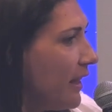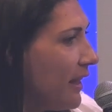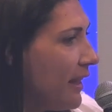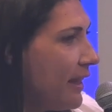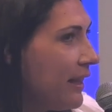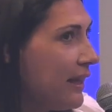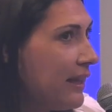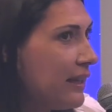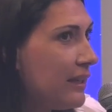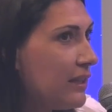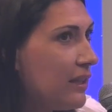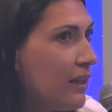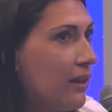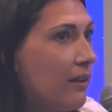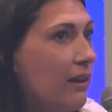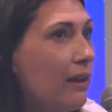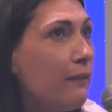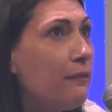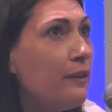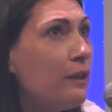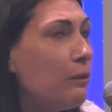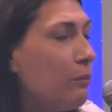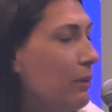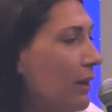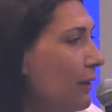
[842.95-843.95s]
And I
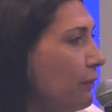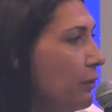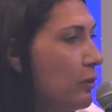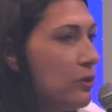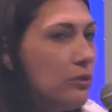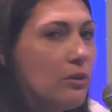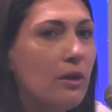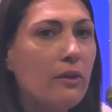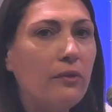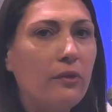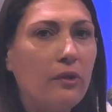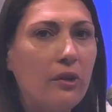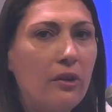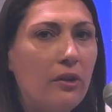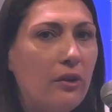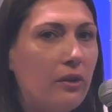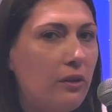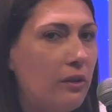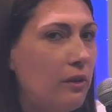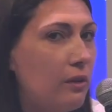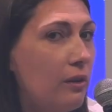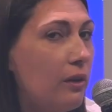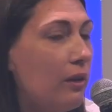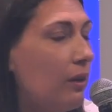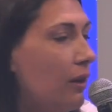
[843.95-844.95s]
think we have also
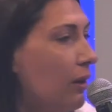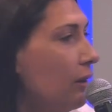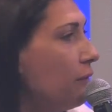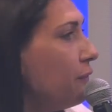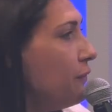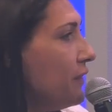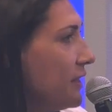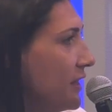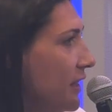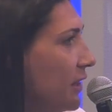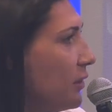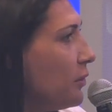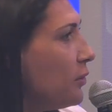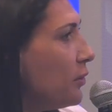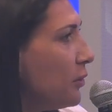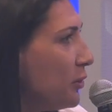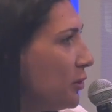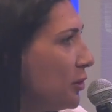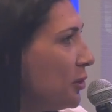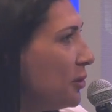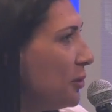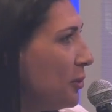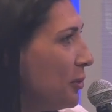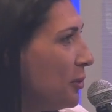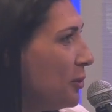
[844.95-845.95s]
a video
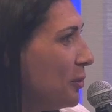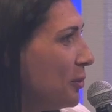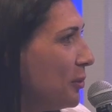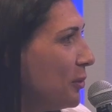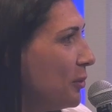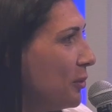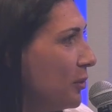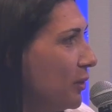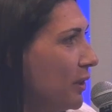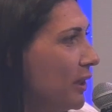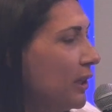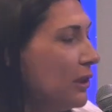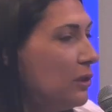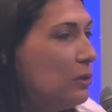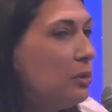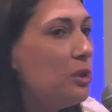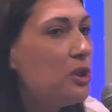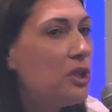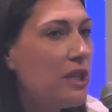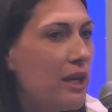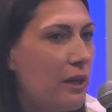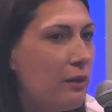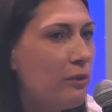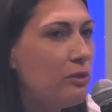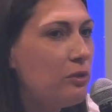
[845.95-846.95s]
to
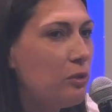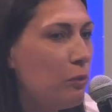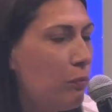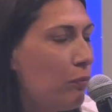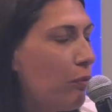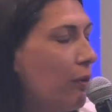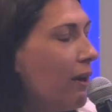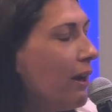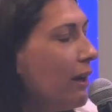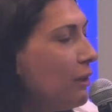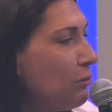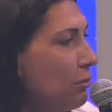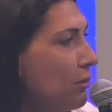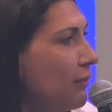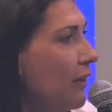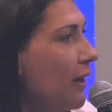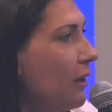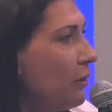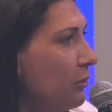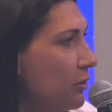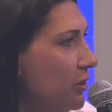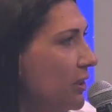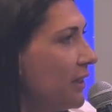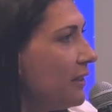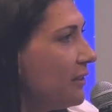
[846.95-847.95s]
share a surprise with
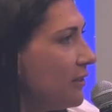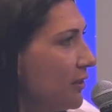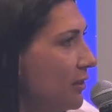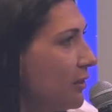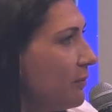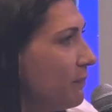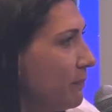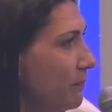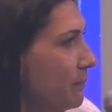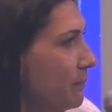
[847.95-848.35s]
our audience.